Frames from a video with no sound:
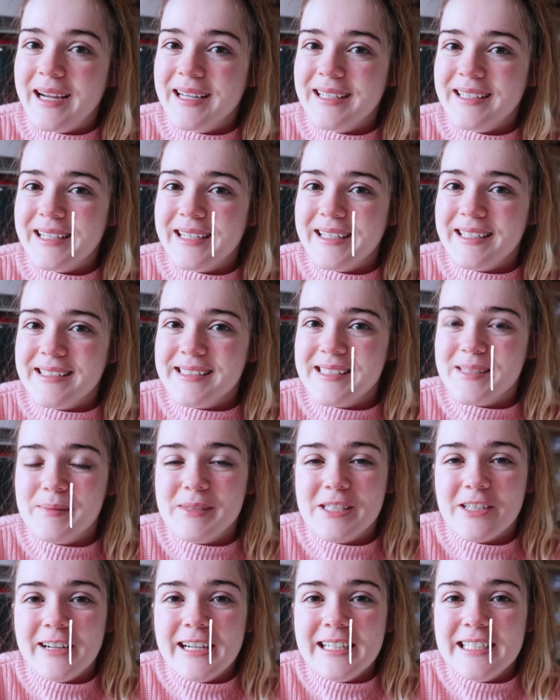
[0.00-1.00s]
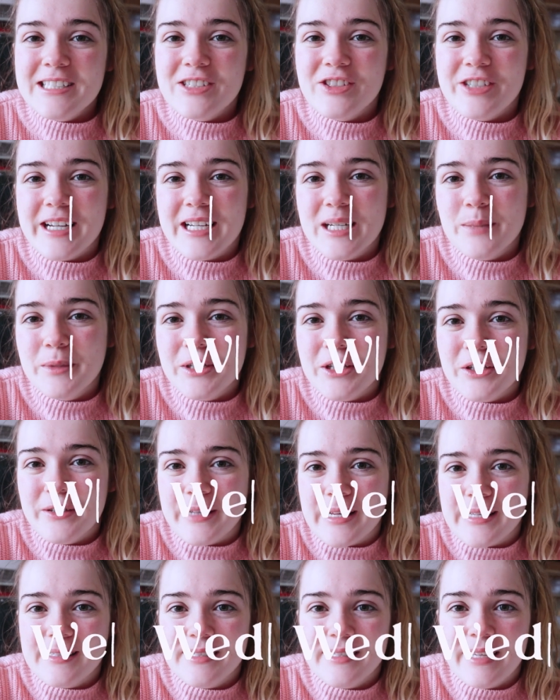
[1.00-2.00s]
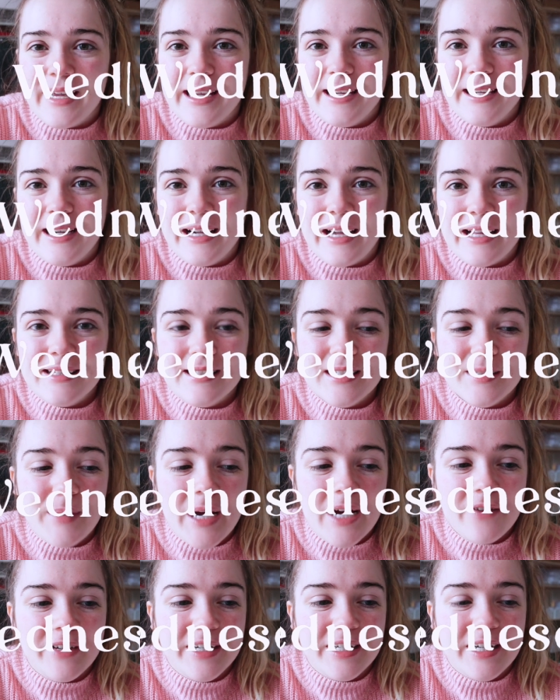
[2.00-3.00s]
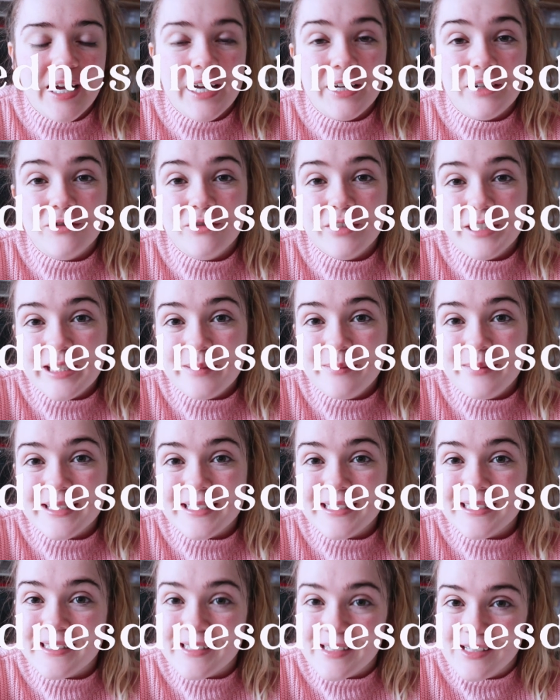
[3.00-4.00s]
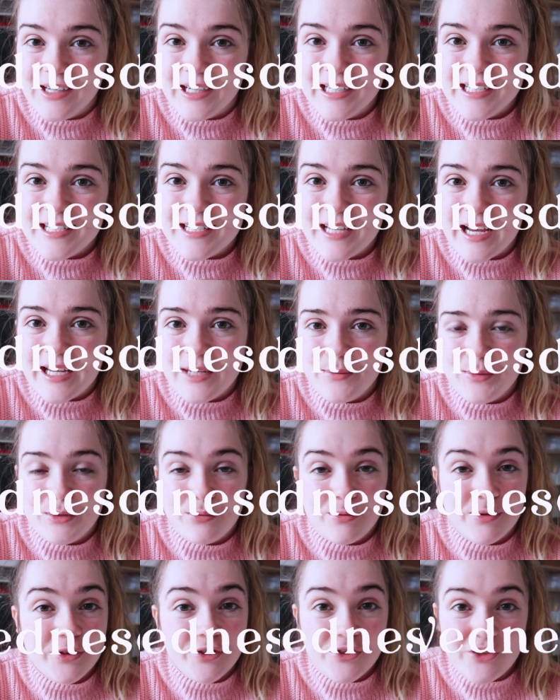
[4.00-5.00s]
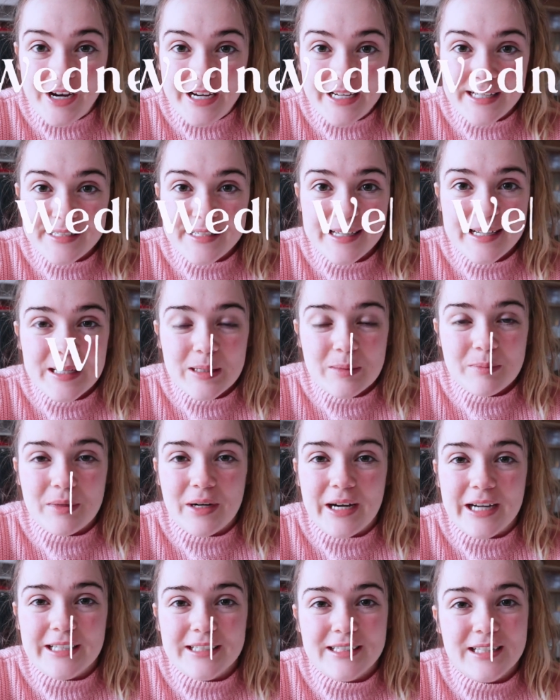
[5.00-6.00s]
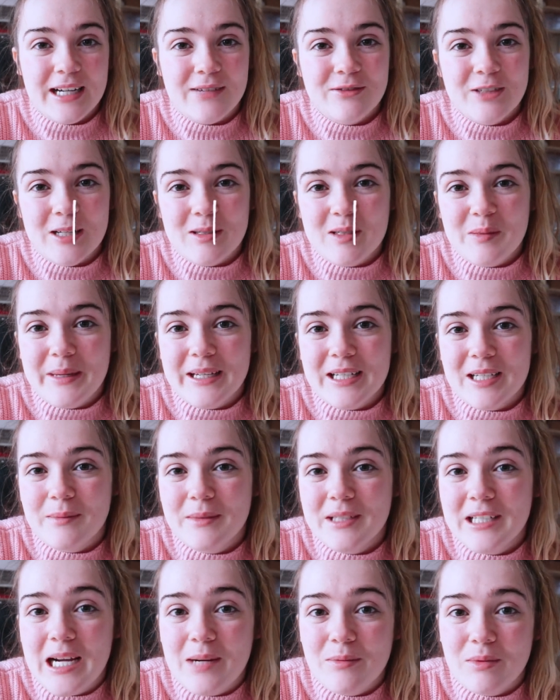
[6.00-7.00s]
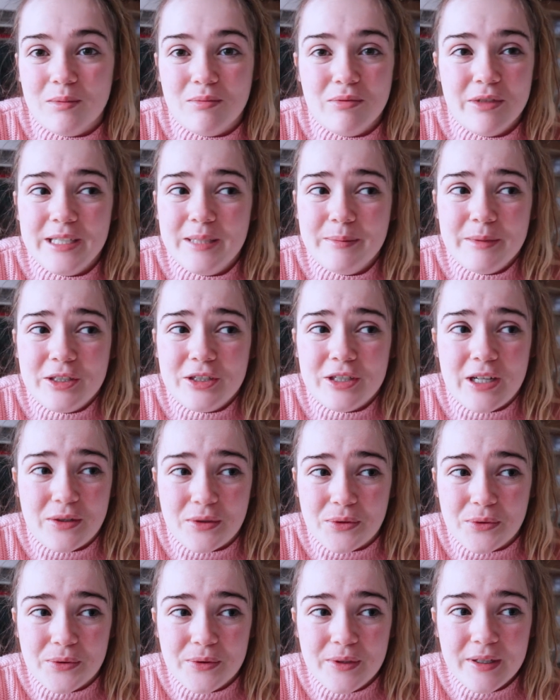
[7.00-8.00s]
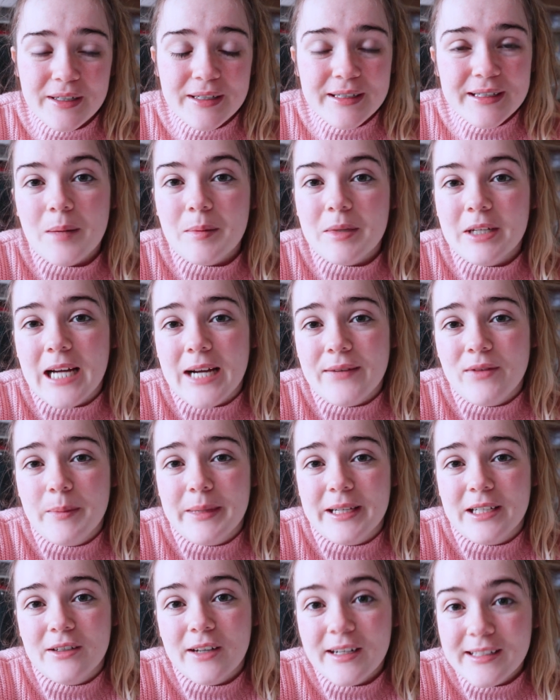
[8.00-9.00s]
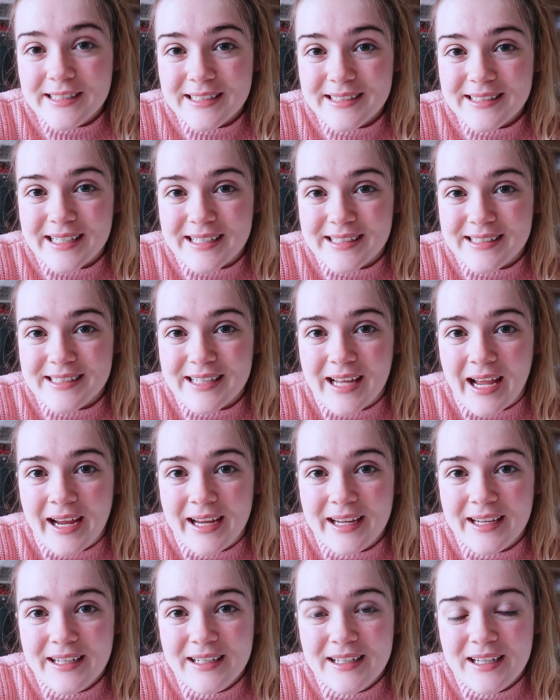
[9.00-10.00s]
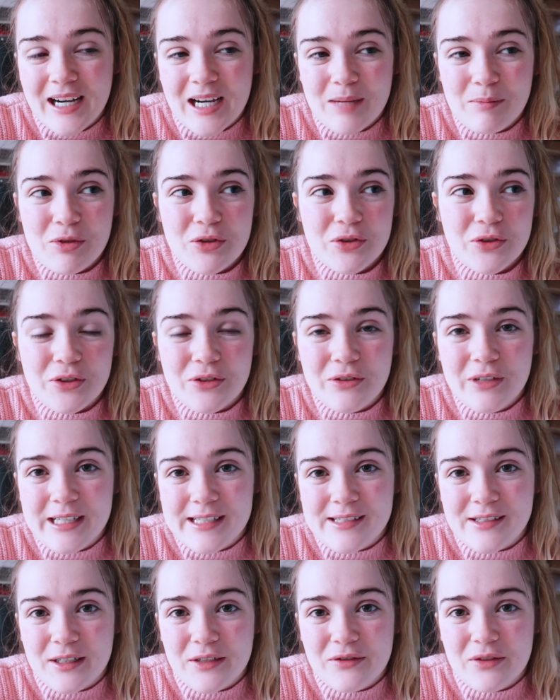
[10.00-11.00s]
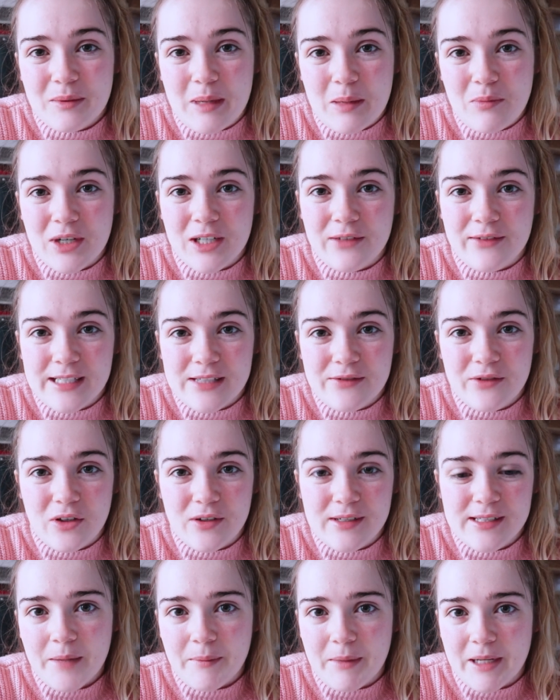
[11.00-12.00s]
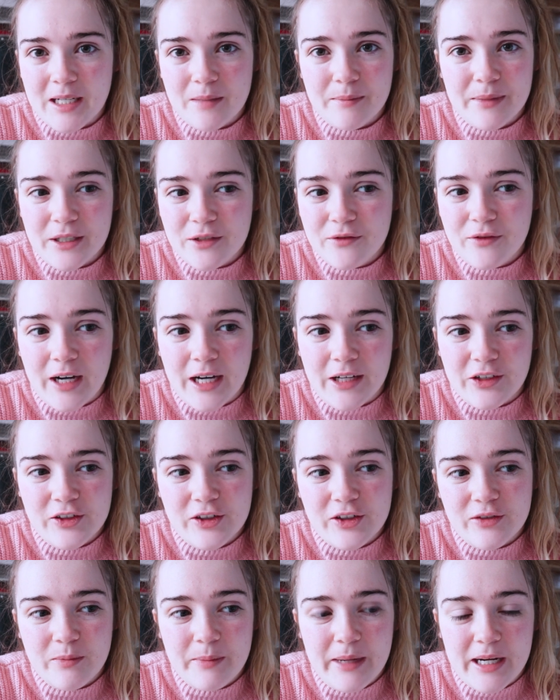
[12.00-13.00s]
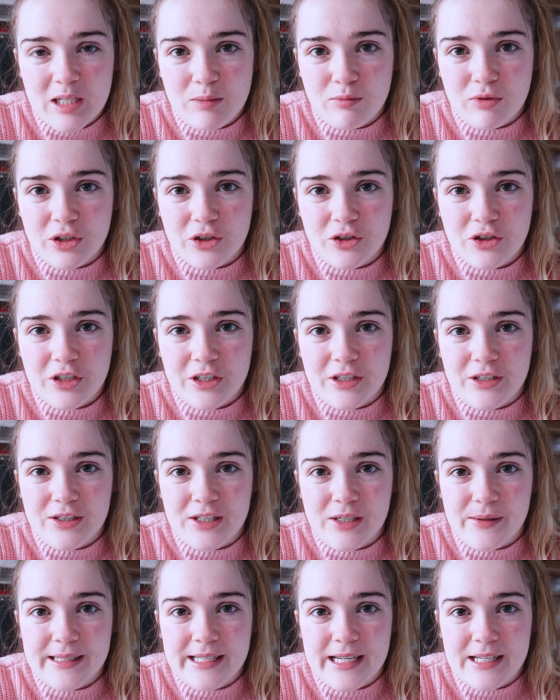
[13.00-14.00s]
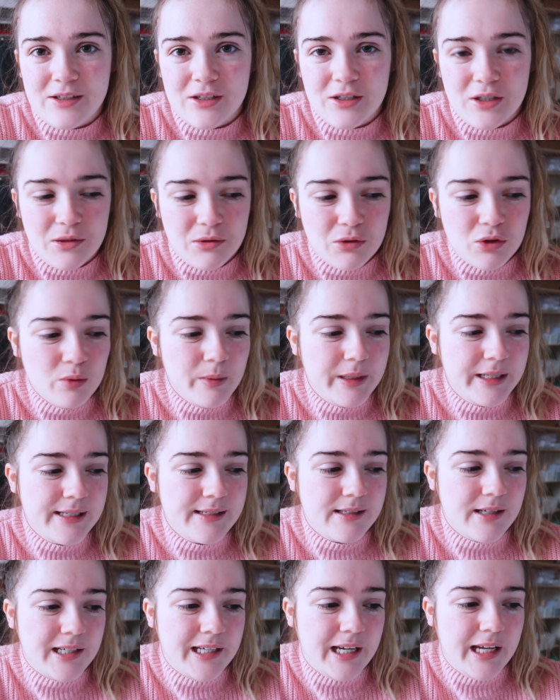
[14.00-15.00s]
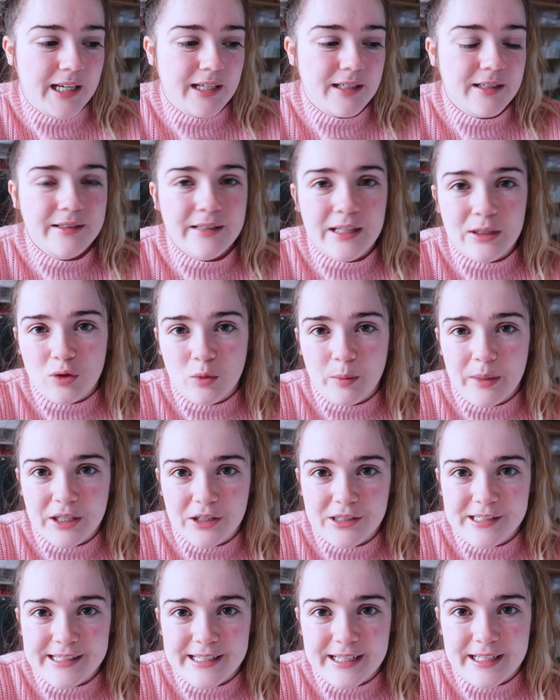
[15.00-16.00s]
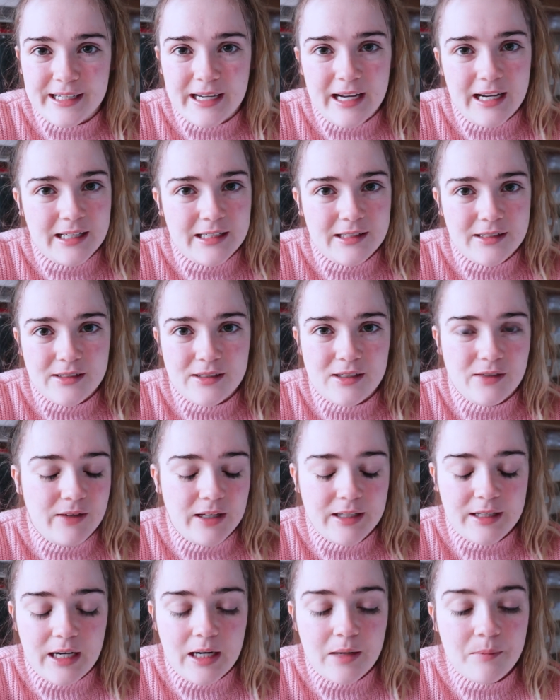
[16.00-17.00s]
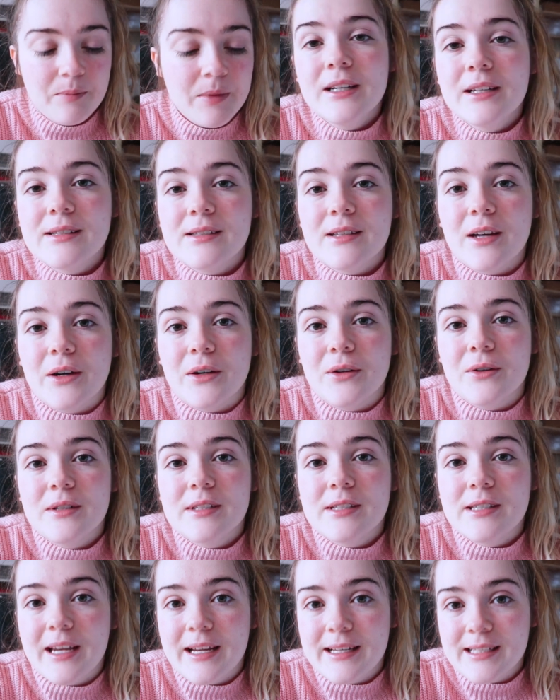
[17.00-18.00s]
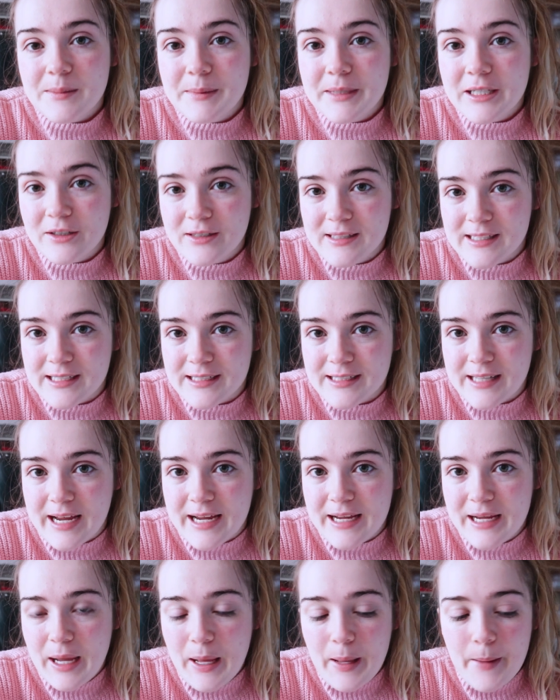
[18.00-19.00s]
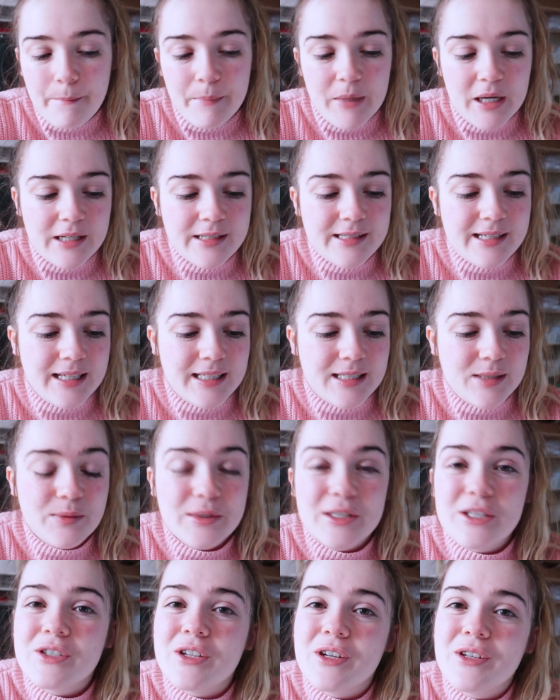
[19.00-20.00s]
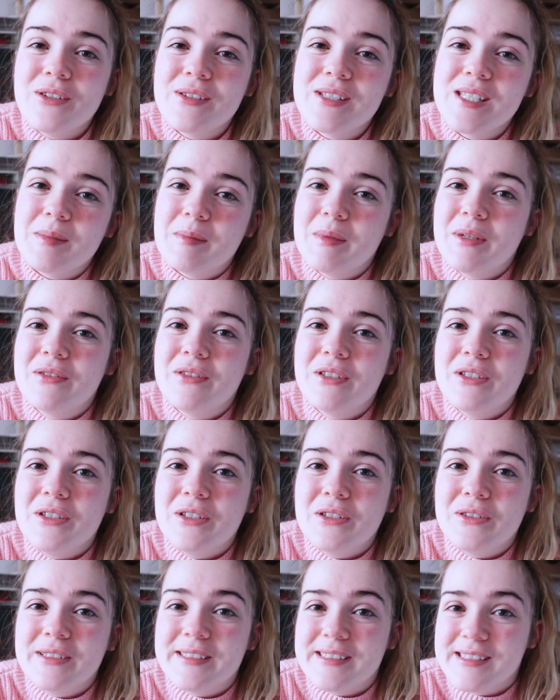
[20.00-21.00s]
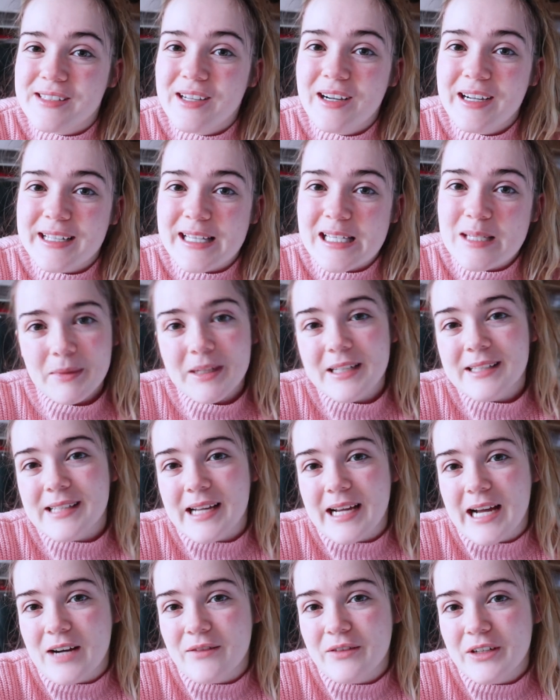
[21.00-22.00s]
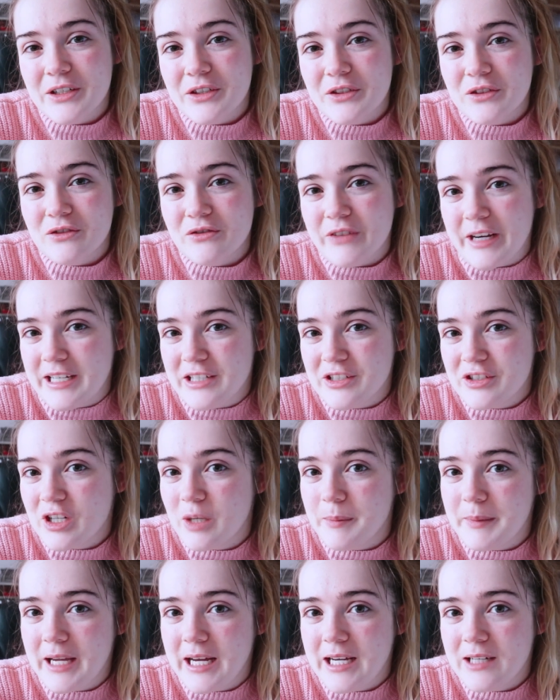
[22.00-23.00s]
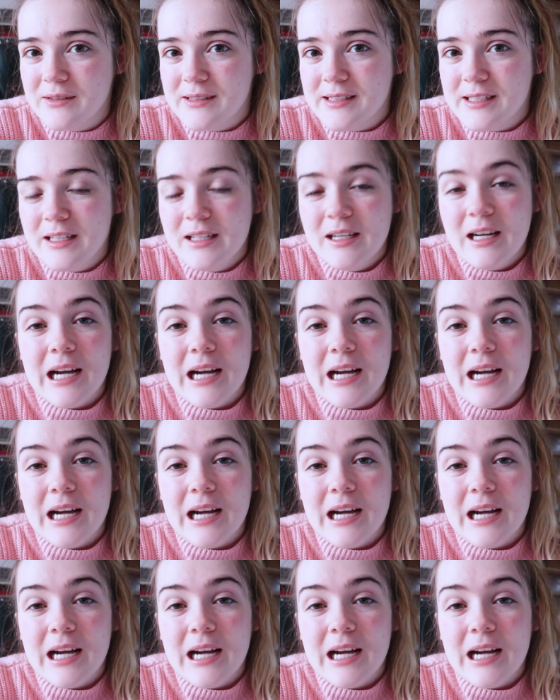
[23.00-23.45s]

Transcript: Hi guys, I'm sorry I didn't check in with you yesterday. I ended up having a really busy design day, which was great, but I didn't have time to pick up the camera pretty much at all. I'm gonna have a big cutting day today. I'm sure you guys know from like previous vlogs, I'm like a big fan of batch production, so I tend to do all my designing, then all my cutting and stuff like that. So today is a big cutting day, but I did wanna show you some of the new designs because I have a new range coming out.